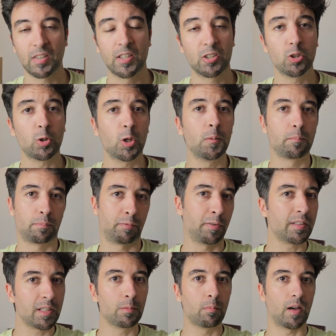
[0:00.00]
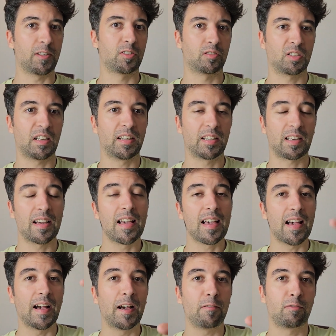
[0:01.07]
you can pretty much take
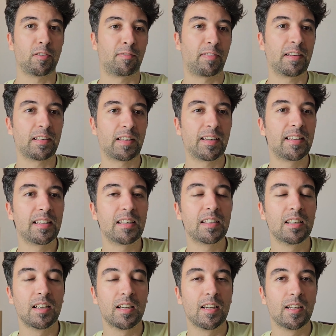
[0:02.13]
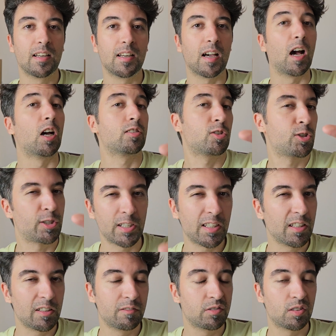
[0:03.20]
everything he
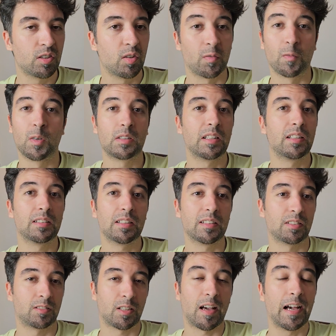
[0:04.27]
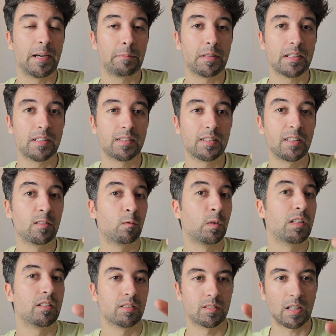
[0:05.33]
achieves within his time in the
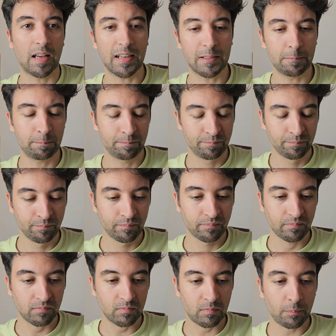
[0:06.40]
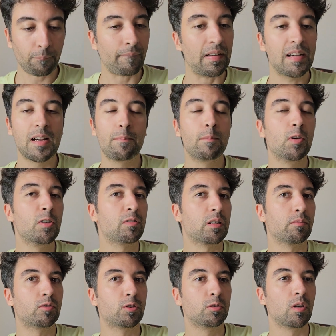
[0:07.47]
Wheel of Time and move
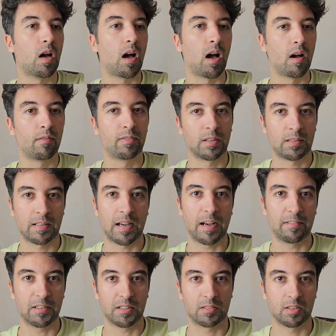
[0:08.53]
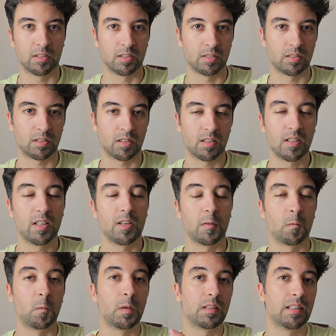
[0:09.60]
them to other characters
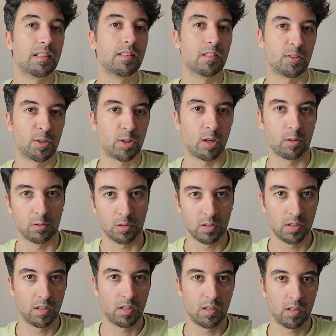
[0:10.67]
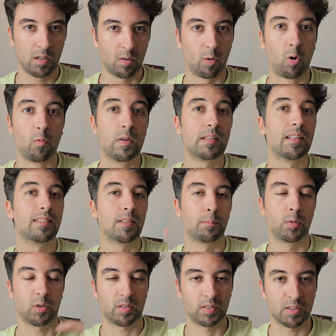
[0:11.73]
within the show or within the
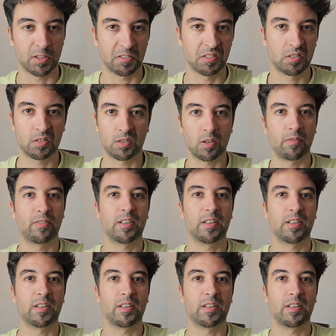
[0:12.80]
book series. So for